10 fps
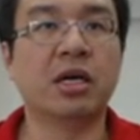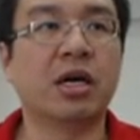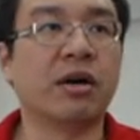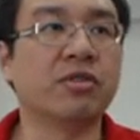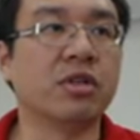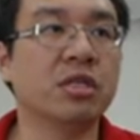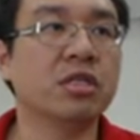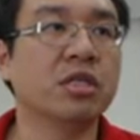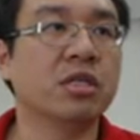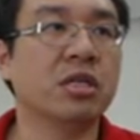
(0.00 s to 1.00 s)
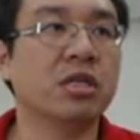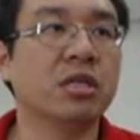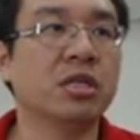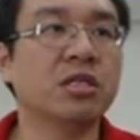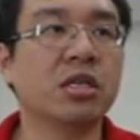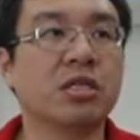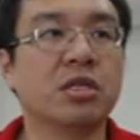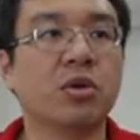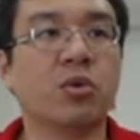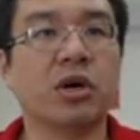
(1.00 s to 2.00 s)
After this, d6
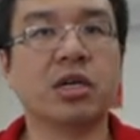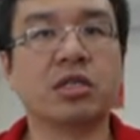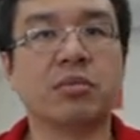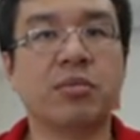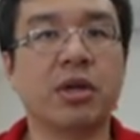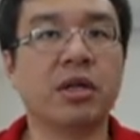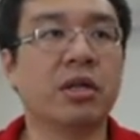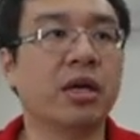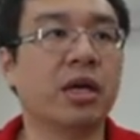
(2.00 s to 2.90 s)
was played,